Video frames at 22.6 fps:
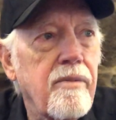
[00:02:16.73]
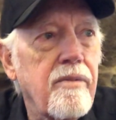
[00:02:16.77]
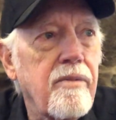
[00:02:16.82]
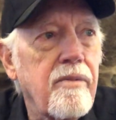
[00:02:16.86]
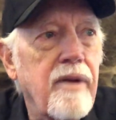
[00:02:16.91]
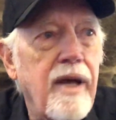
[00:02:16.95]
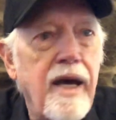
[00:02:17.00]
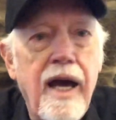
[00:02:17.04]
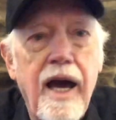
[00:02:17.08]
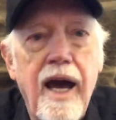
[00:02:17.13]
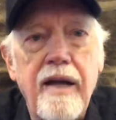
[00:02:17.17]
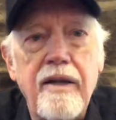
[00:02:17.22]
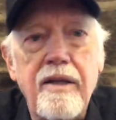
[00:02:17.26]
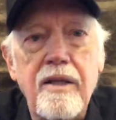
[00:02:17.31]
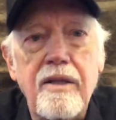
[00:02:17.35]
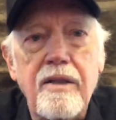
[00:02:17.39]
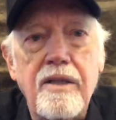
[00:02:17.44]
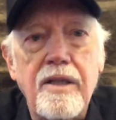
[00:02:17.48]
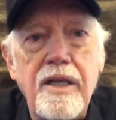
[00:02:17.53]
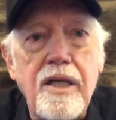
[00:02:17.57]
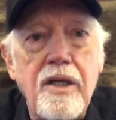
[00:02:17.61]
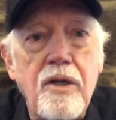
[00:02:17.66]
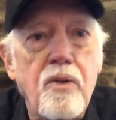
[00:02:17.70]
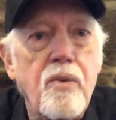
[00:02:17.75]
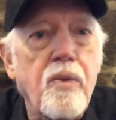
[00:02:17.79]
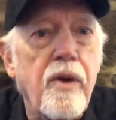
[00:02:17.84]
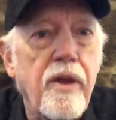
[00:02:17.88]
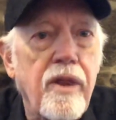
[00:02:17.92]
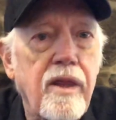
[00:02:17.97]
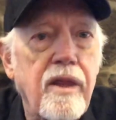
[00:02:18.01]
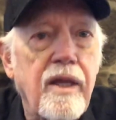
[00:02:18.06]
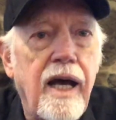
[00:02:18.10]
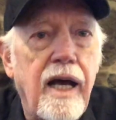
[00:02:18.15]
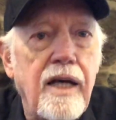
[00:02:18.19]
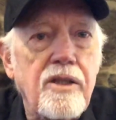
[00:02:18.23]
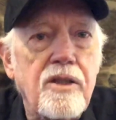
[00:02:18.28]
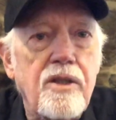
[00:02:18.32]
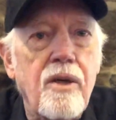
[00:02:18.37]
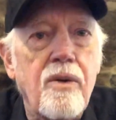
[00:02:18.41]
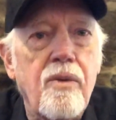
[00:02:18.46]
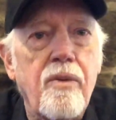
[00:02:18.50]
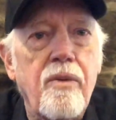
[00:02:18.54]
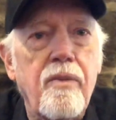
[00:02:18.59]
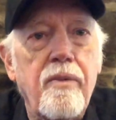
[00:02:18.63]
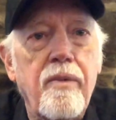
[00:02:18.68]
they had to deal with that.
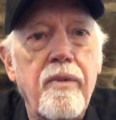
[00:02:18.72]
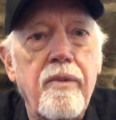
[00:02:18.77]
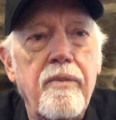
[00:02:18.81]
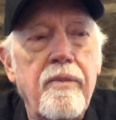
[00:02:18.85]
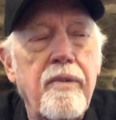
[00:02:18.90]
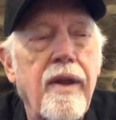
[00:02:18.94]
So